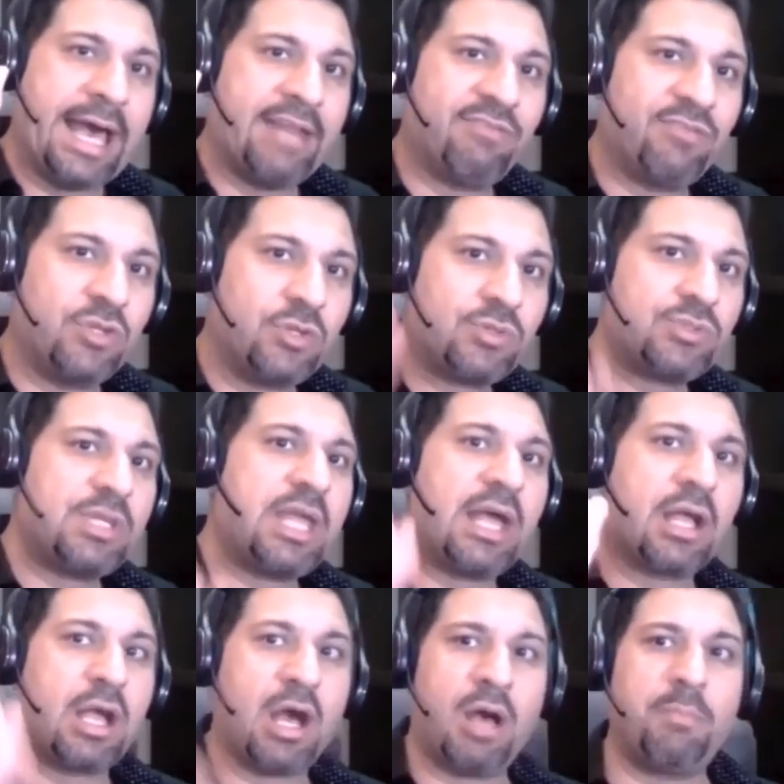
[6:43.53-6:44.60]
And if you
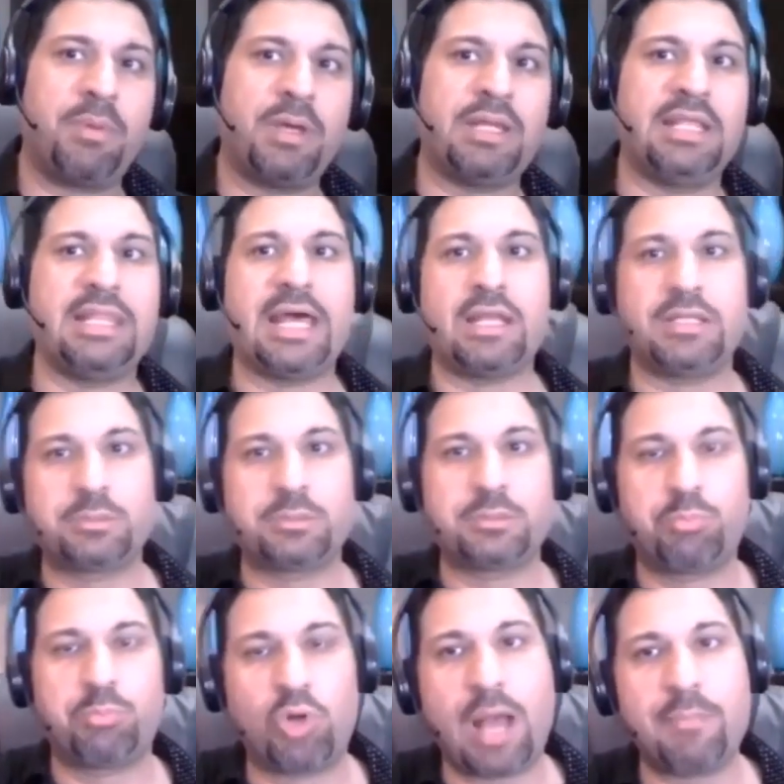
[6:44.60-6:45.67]
see a company that
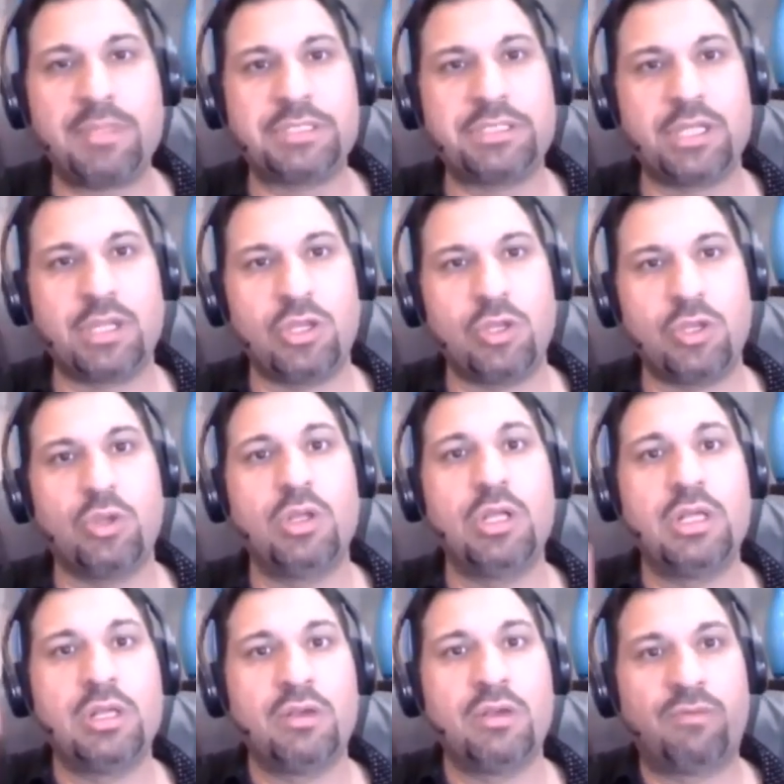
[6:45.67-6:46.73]
is promising you
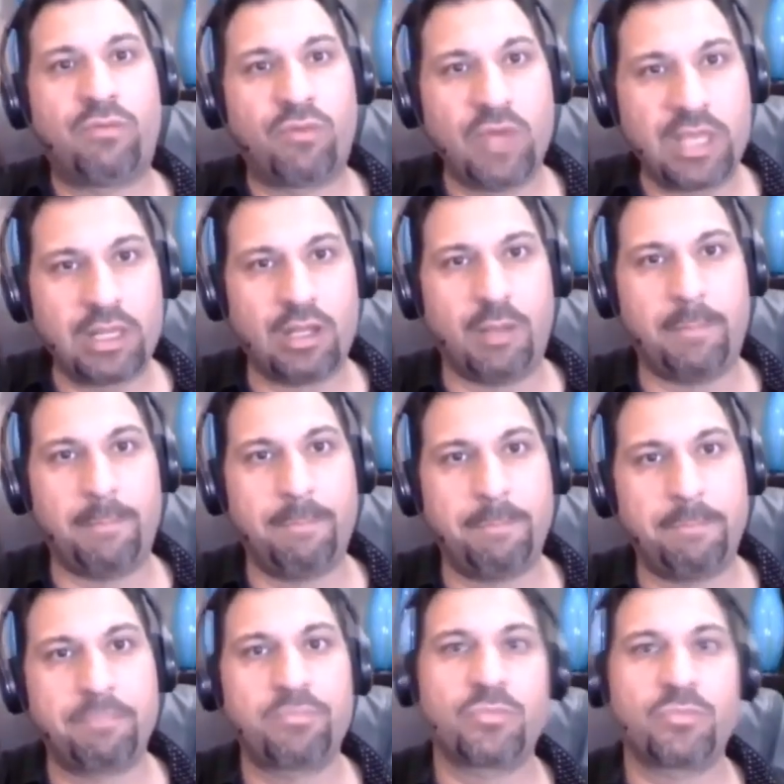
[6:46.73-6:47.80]

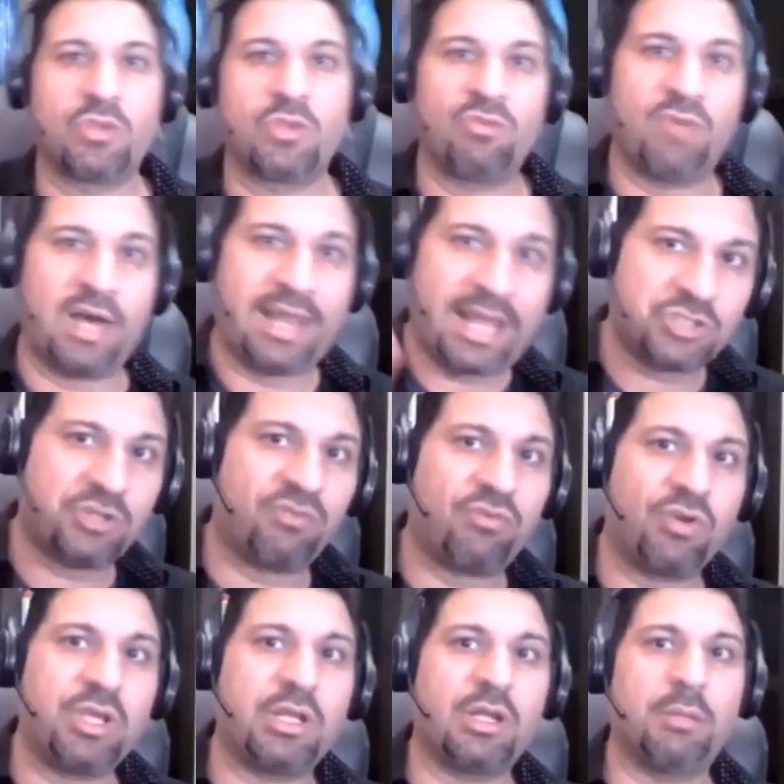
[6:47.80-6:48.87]
freedom, financial
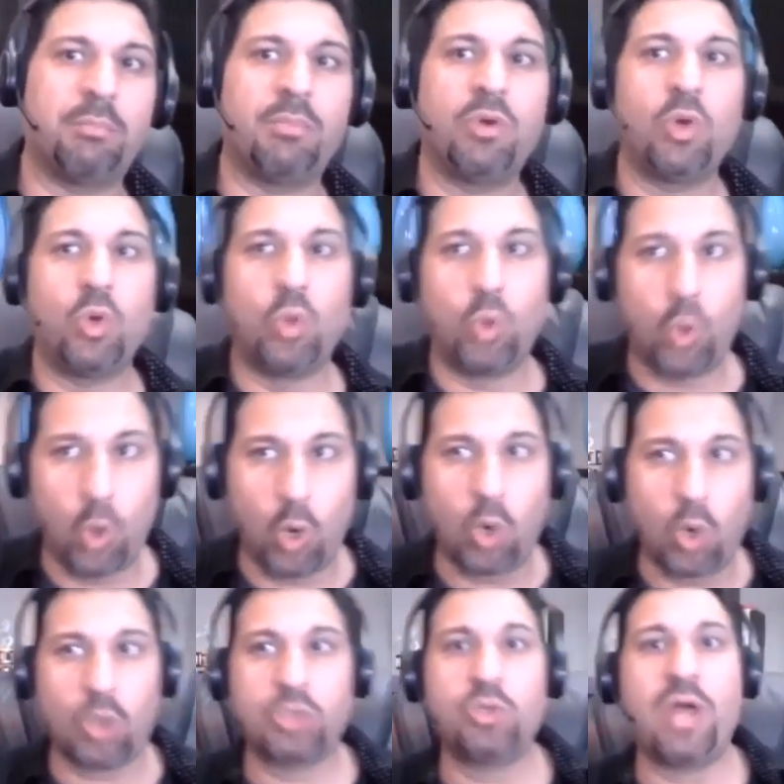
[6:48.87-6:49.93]
freedom,
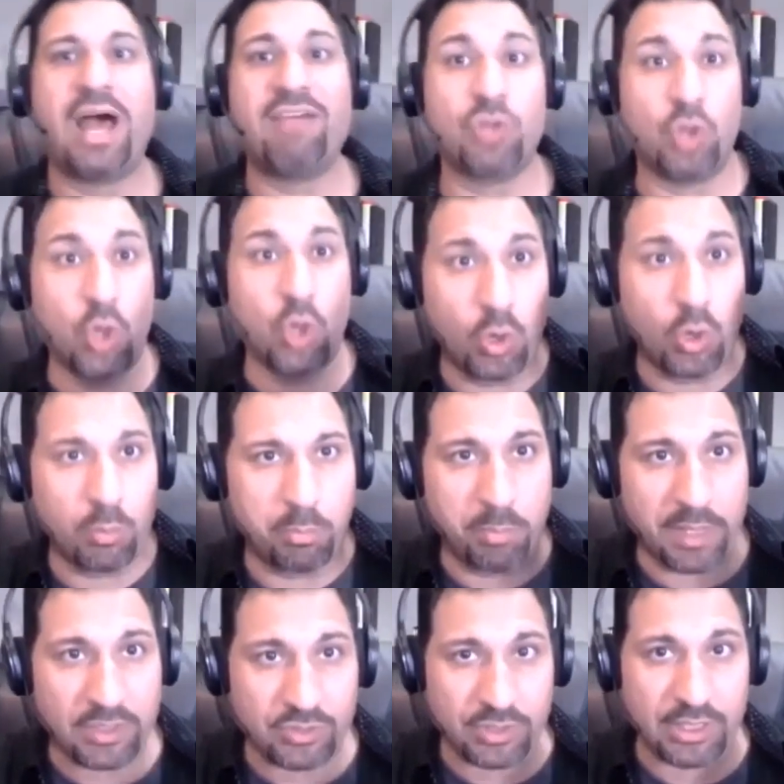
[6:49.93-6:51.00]
or to have your own
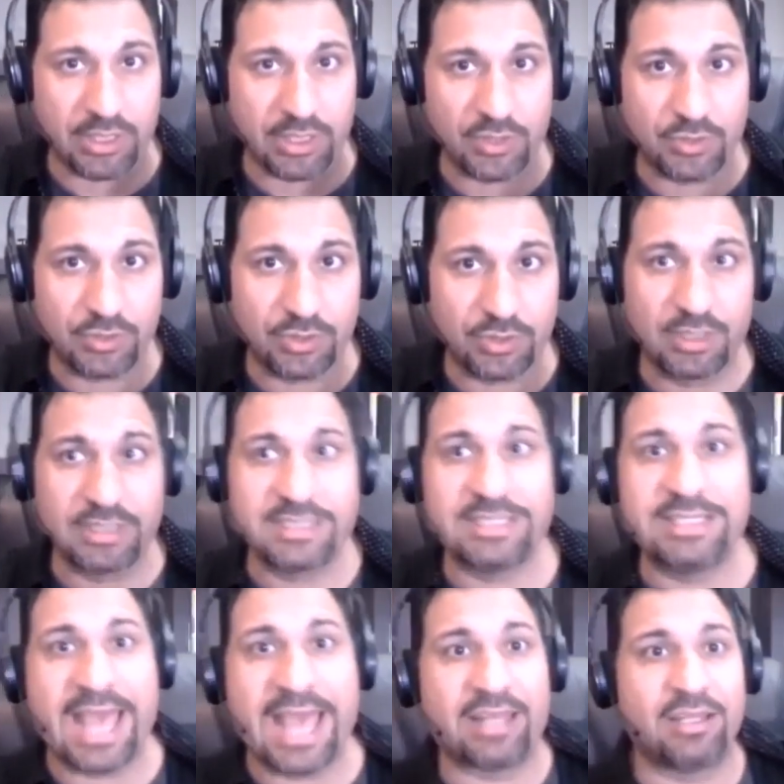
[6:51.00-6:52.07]
business,
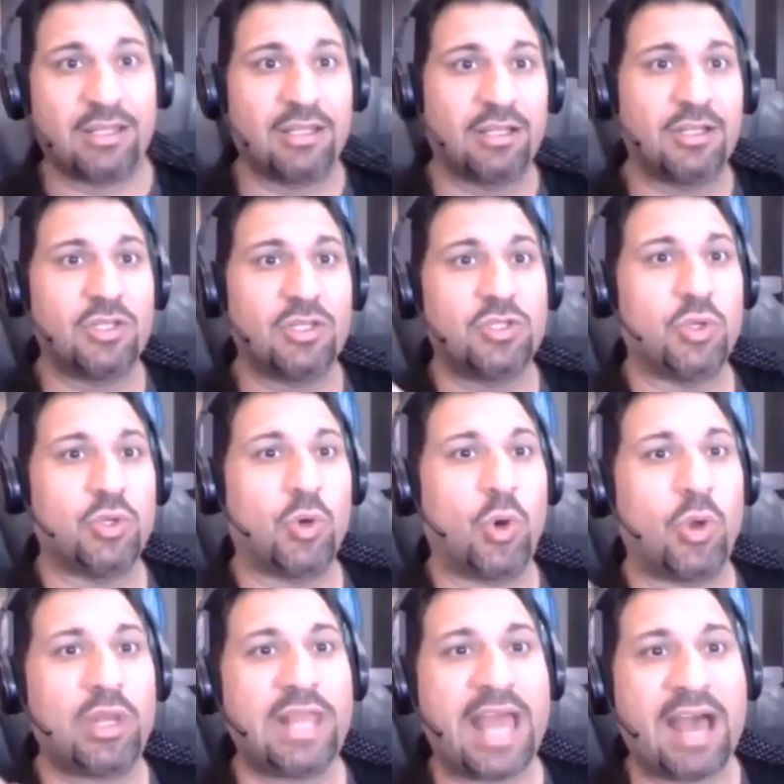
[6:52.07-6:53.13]
yet you
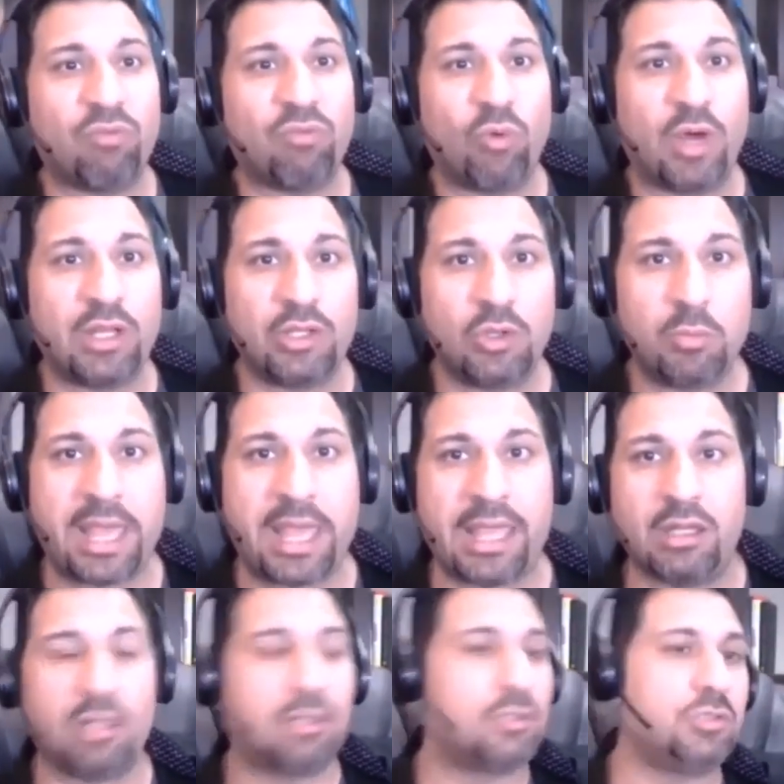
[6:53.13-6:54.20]
only have one
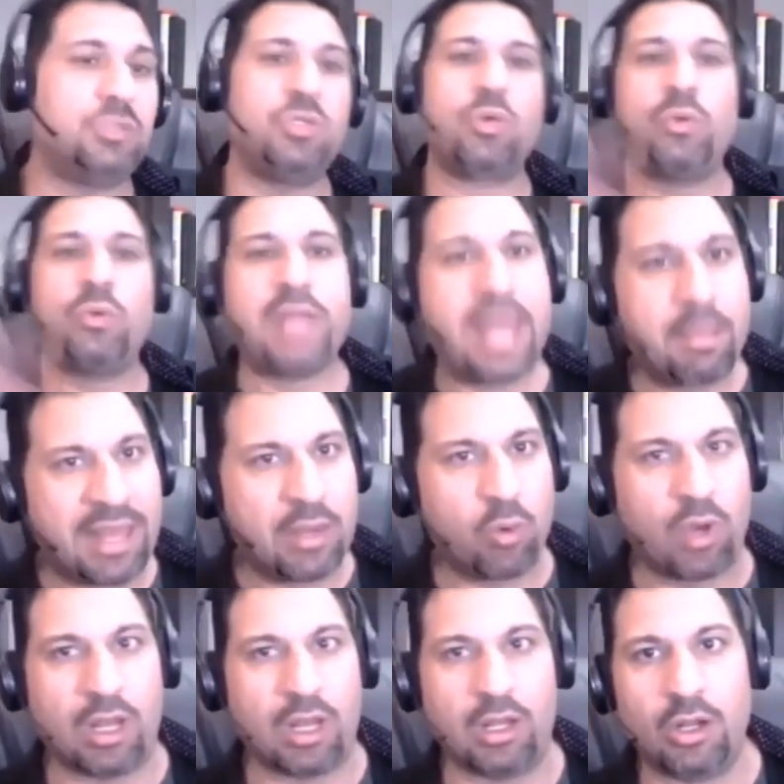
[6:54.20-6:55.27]
domain, you name
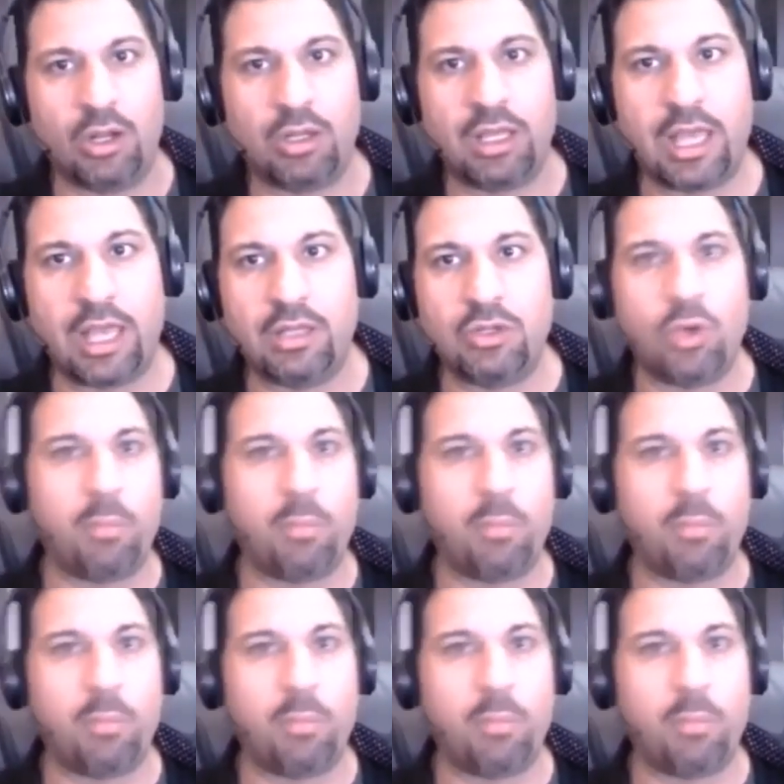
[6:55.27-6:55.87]
anyone, okay?